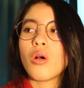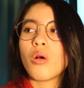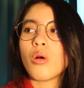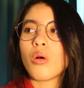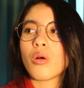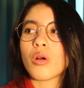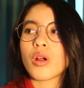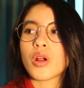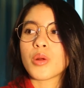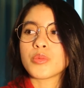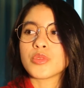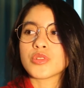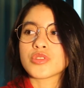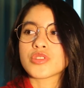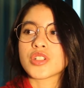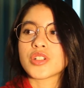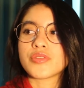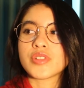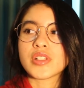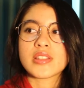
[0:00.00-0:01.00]
or will
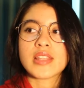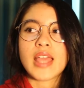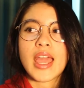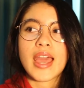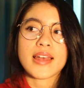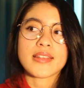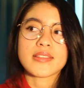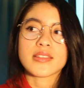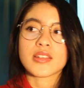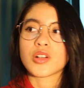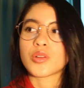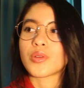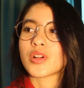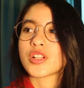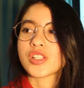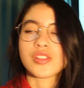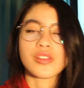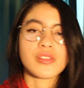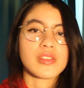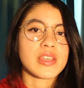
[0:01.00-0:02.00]
sort of just ask a
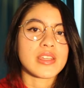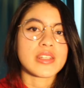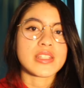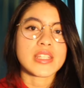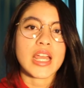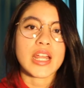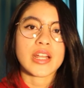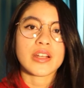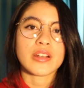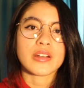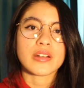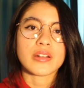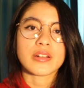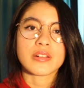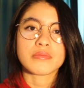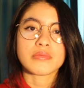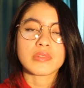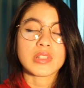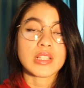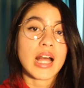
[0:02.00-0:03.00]
question to the
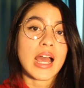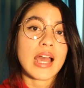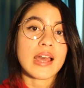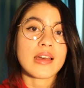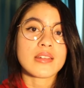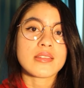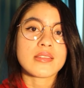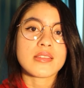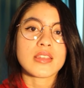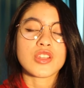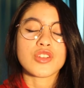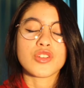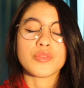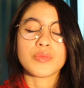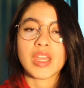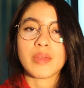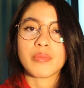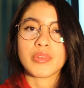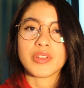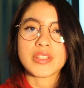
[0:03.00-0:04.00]
entire class, and you'll
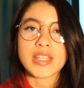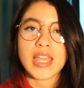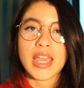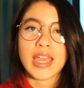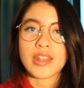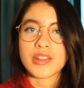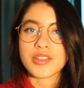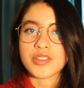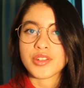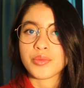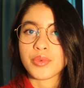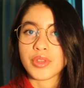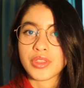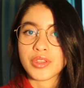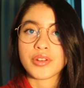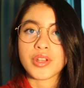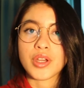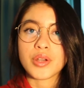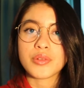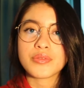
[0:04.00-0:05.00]
be able to answer with
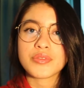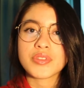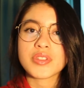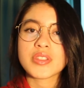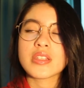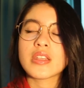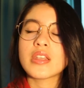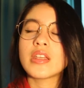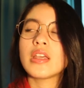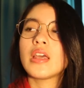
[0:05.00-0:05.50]
your notes.